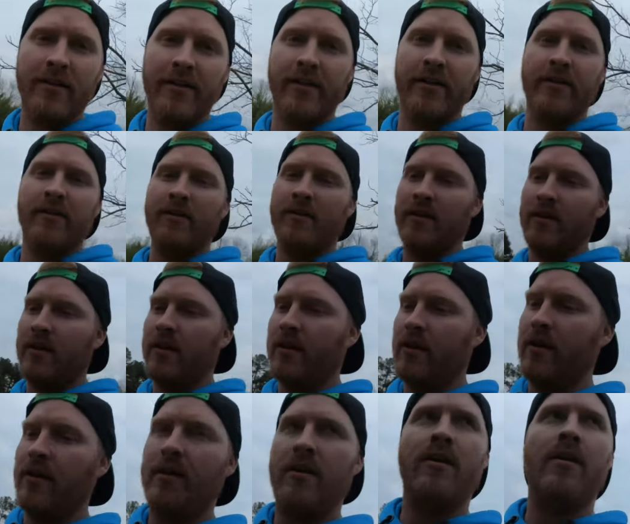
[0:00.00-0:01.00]
here
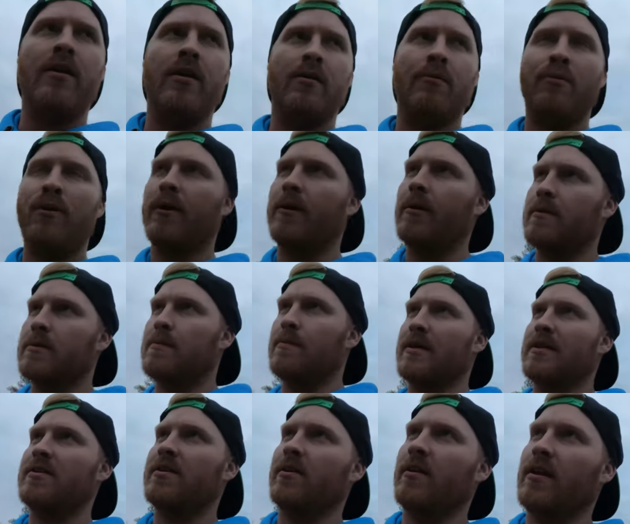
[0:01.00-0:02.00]
and plug it up to my
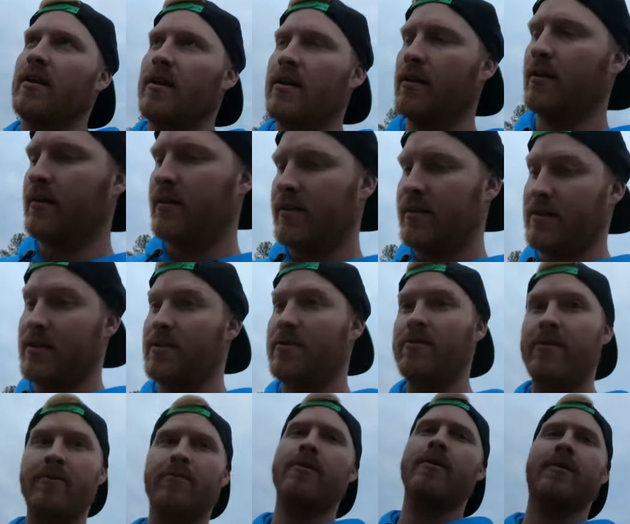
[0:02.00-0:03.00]
cigarette lighter because I know
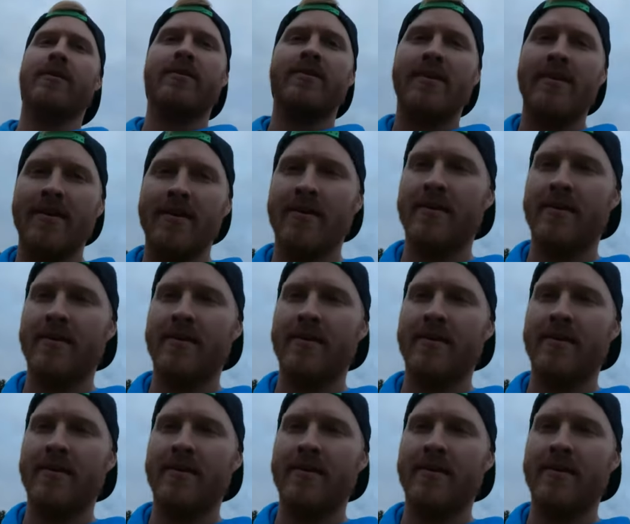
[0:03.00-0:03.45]
it works.